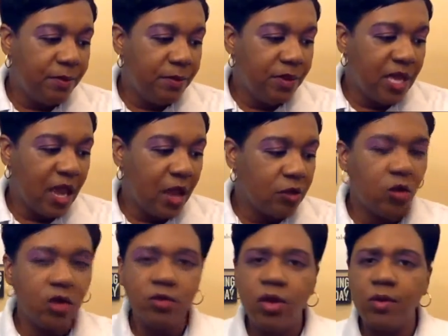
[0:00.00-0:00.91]
be
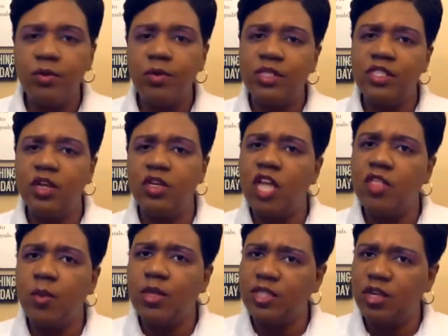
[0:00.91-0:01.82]
outdoors. What was there
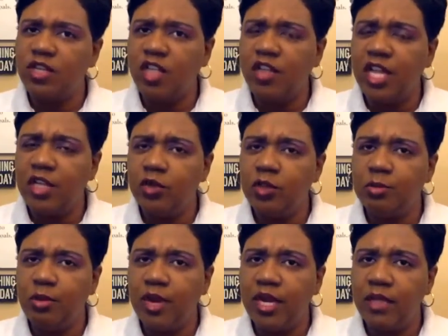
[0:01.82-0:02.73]
another, was there another interest
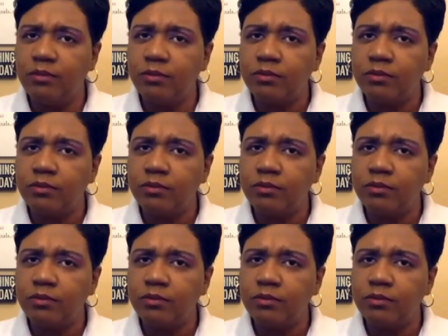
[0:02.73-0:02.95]
point?